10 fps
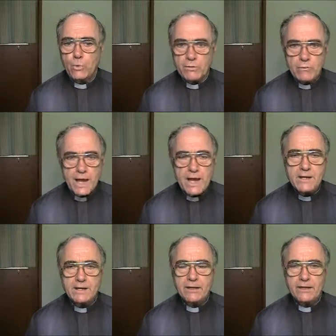we
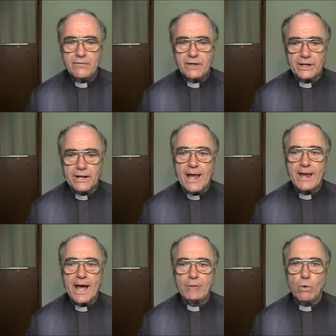read that a
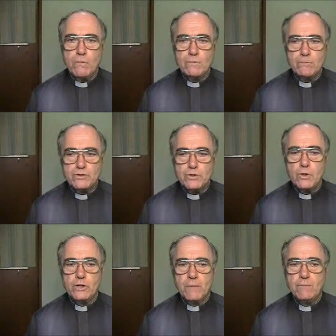Canaanite woman
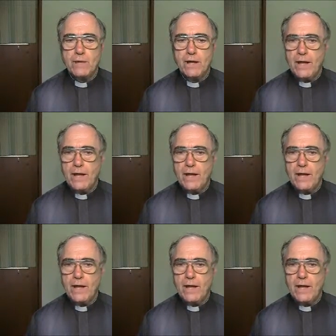pursued him,